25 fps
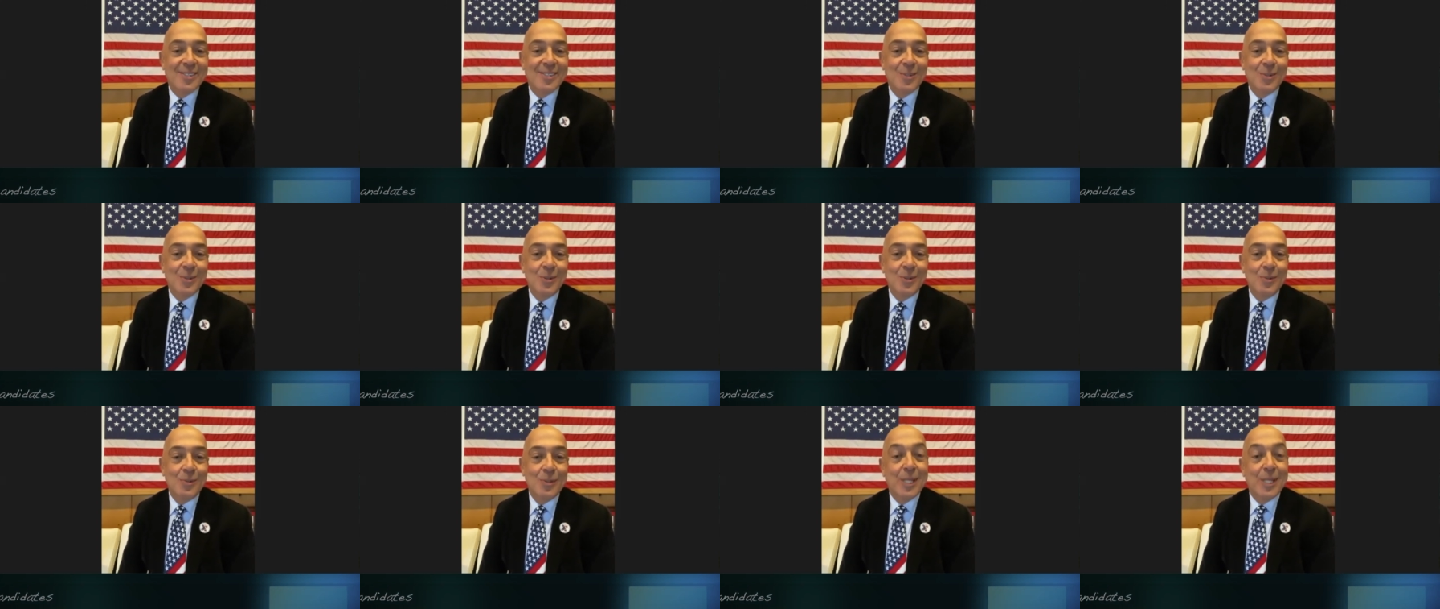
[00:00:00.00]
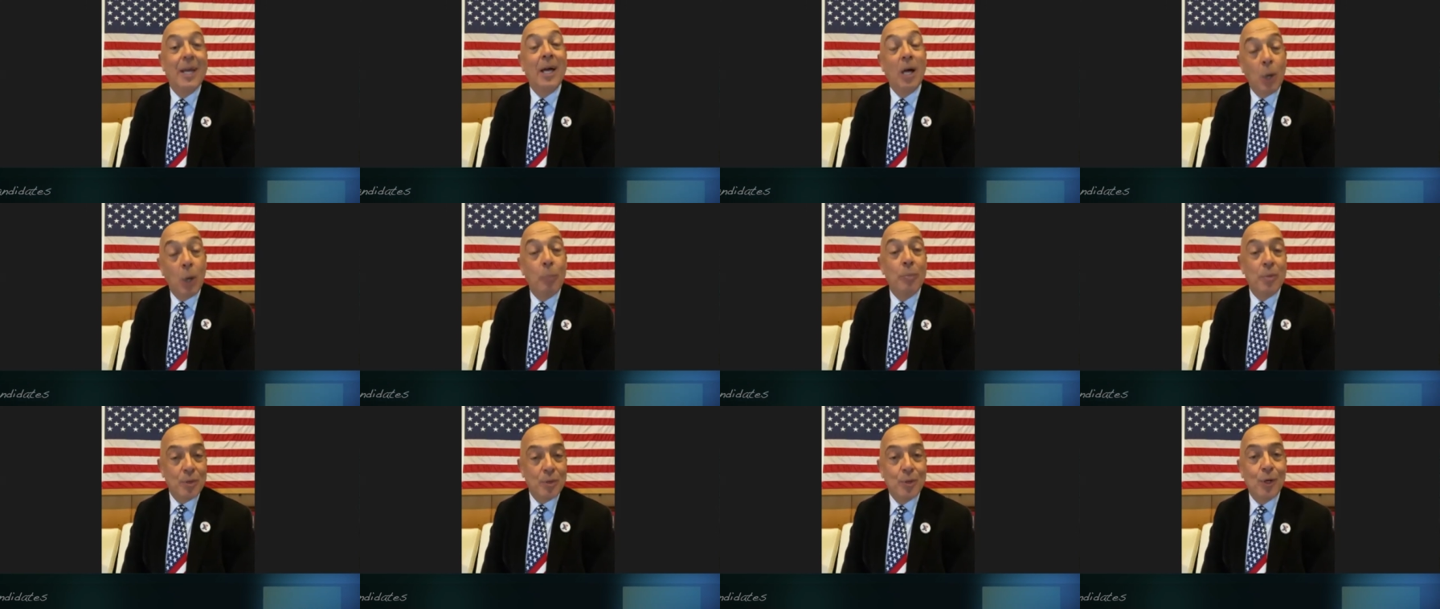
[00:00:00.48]
to to
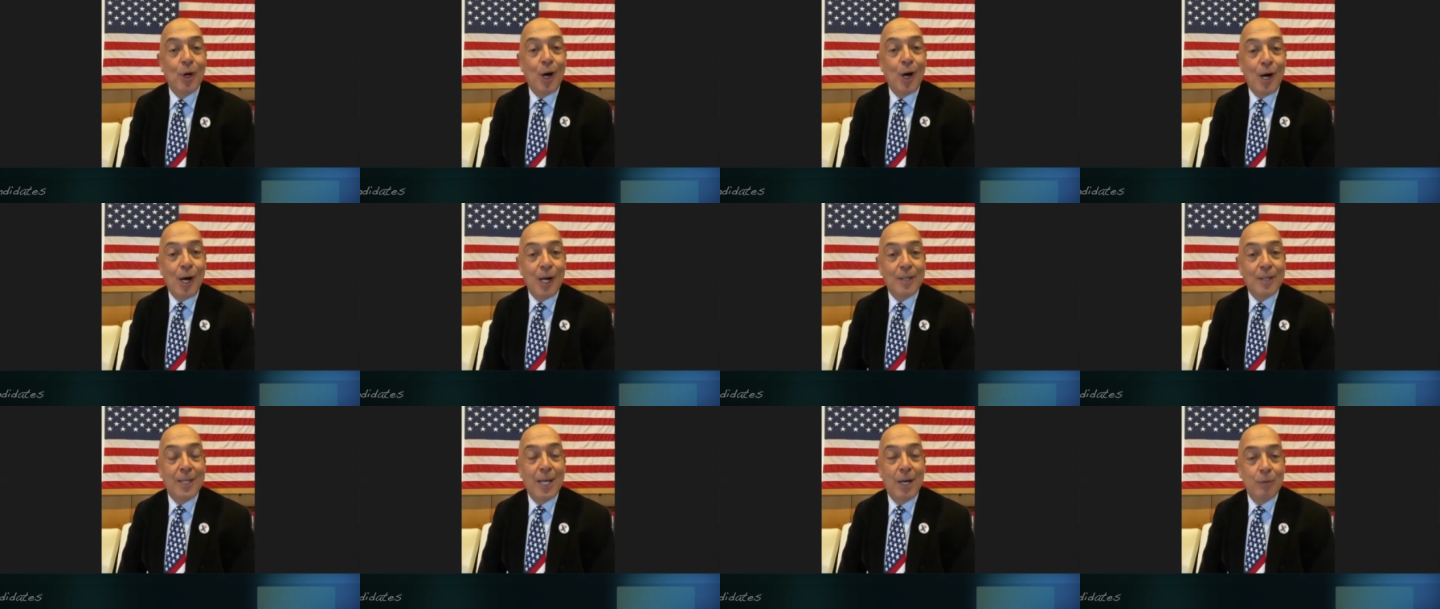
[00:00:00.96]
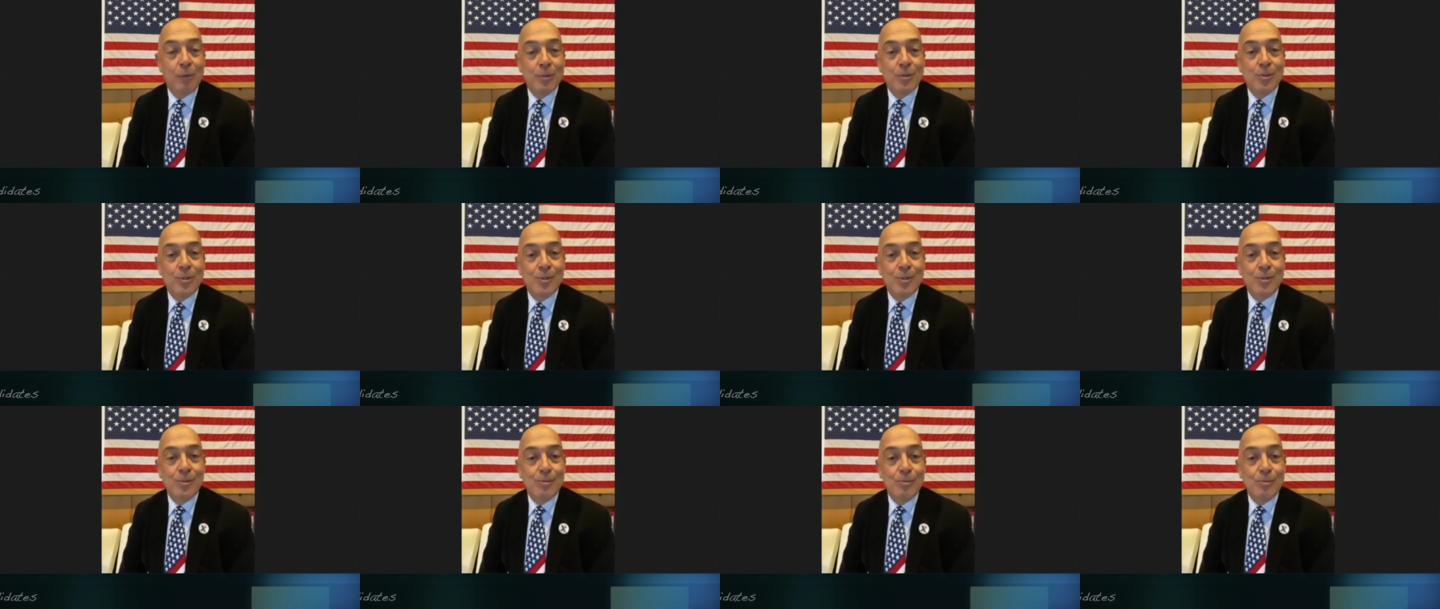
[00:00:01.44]
help the dog that
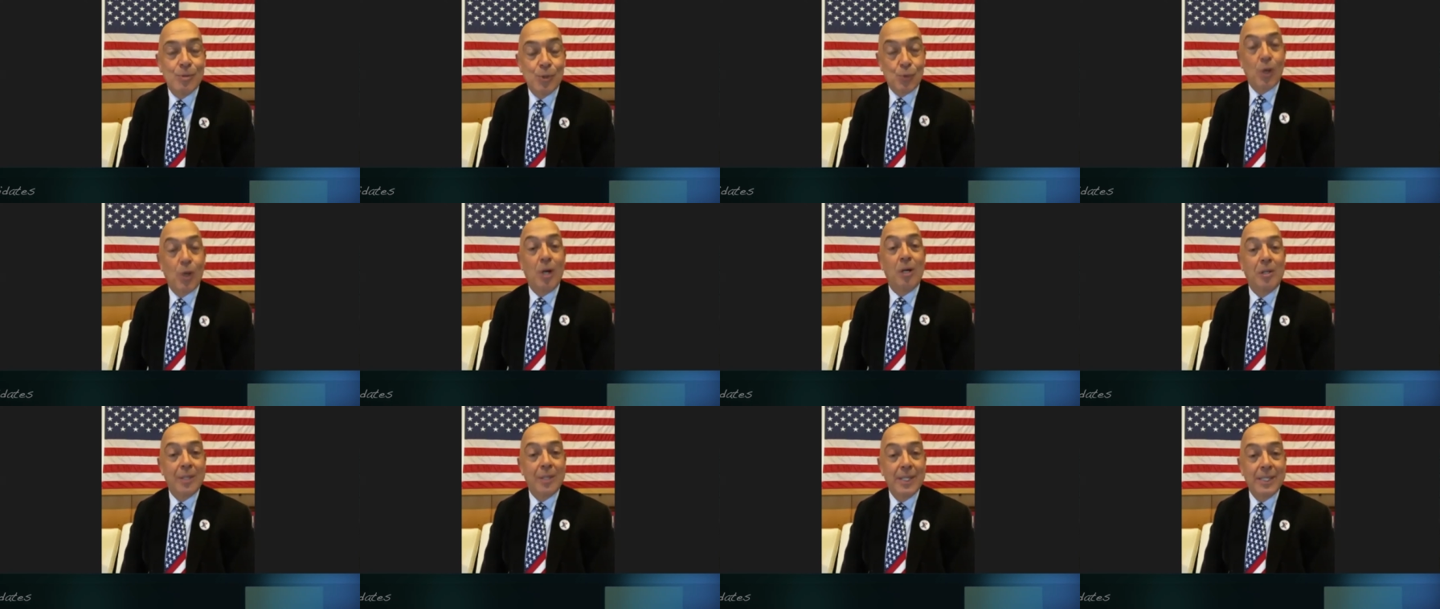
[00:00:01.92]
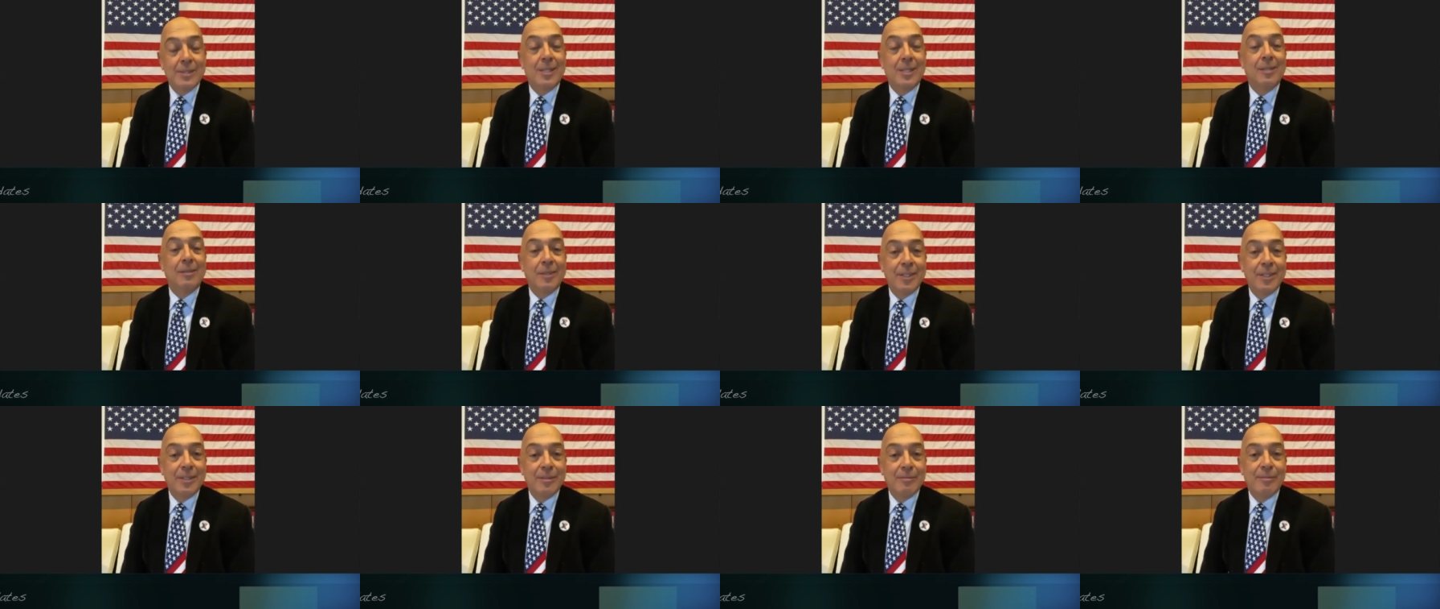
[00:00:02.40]
was struggling to
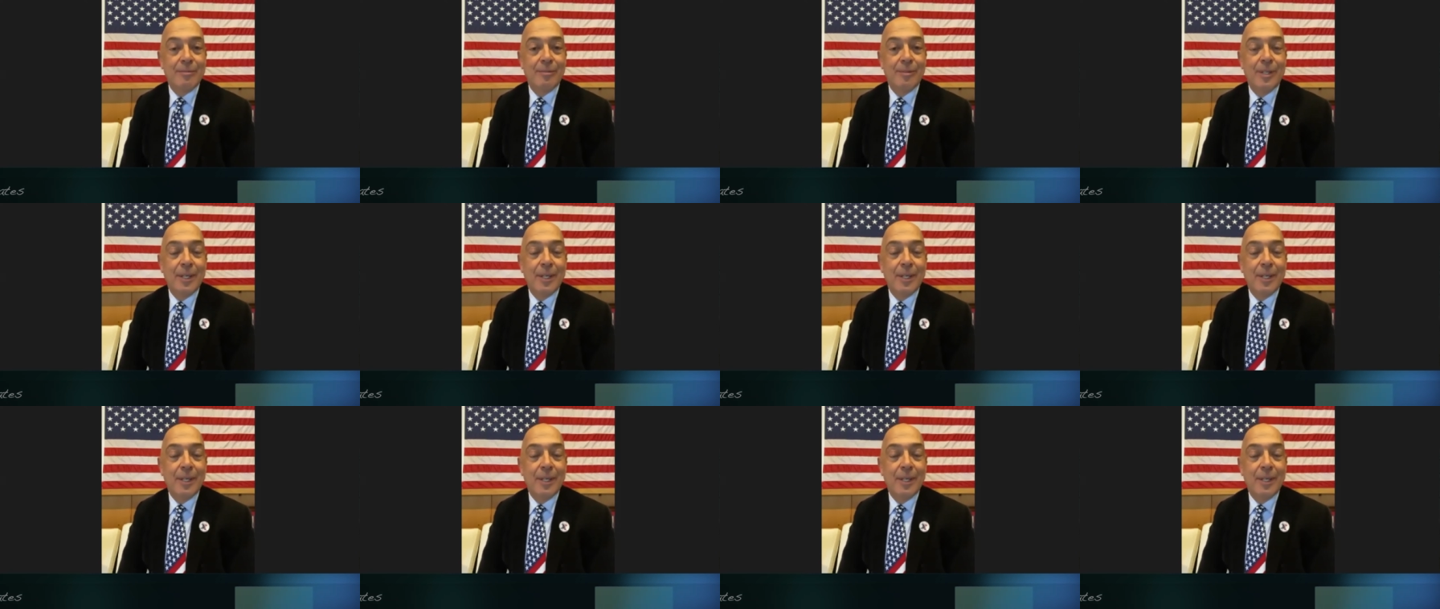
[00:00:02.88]
live.